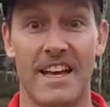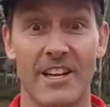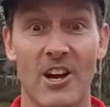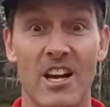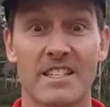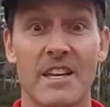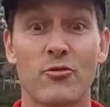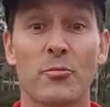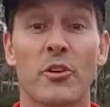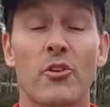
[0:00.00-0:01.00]
Hey guys,
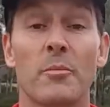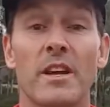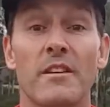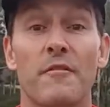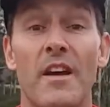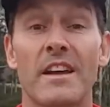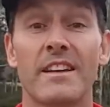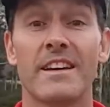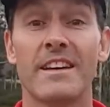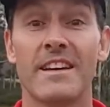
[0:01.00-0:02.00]
Andrew McComb here, the
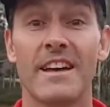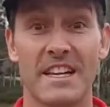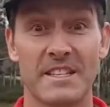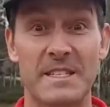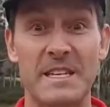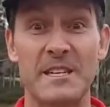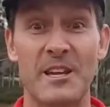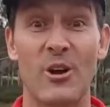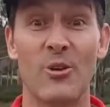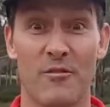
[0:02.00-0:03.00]
founder and
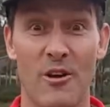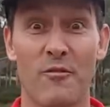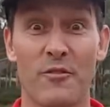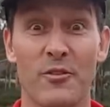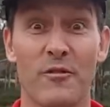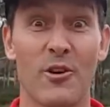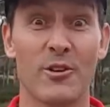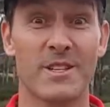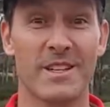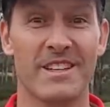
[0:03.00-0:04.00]
CEO of Golf
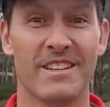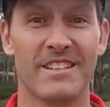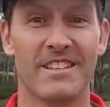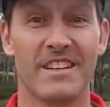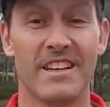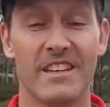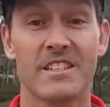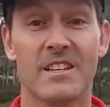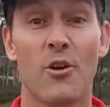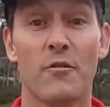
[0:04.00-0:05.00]
University. In
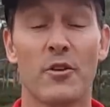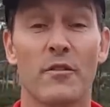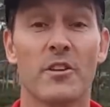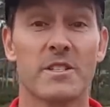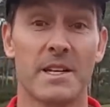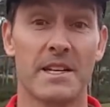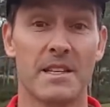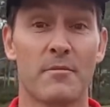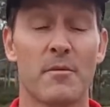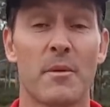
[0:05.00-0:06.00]
this Golf University
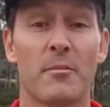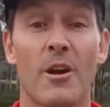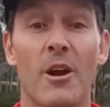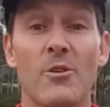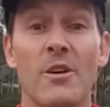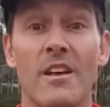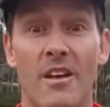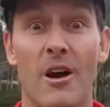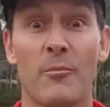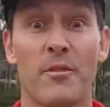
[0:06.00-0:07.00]
tip from the pro,
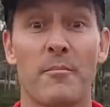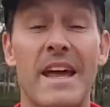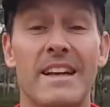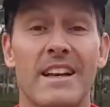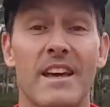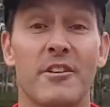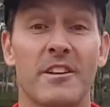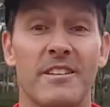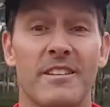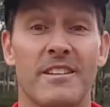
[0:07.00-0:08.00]
I'm with Matt
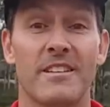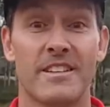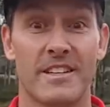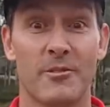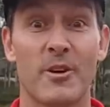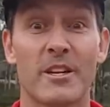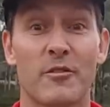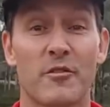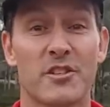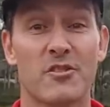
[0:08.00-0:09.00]
Cleverdon, the
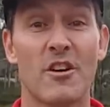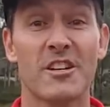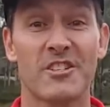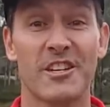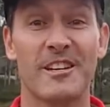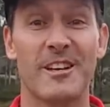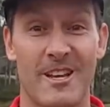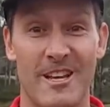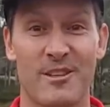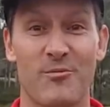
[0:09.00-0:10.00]
Director of Instruction
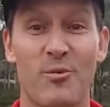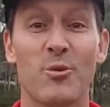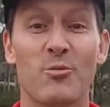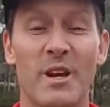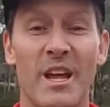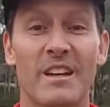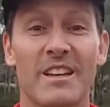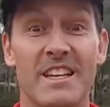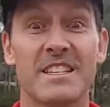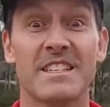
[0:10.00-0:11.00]
at the world-renowned
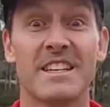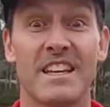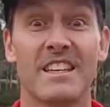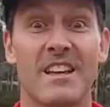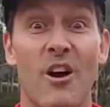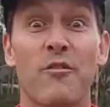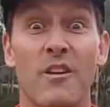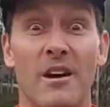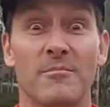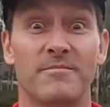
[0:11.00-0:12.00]
Kingston Heath Golf
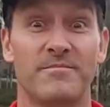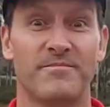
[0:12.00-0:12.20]
Club.